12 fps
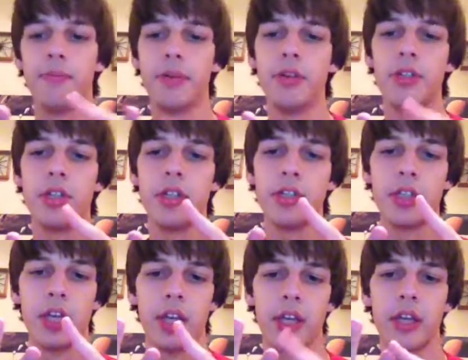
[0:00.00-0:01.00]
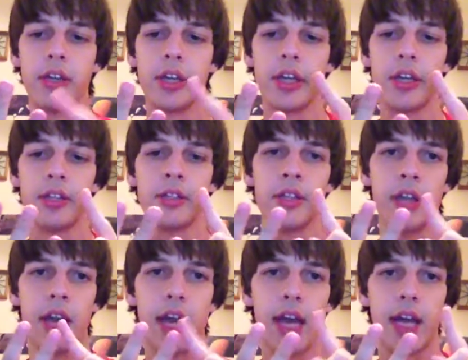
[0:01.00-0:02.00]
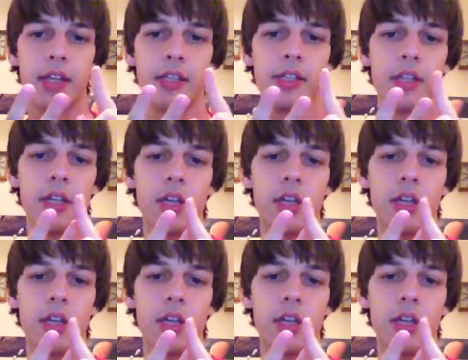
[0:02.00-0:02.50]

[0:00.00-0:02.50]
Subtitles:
Bujins, Geargias, H.A.T,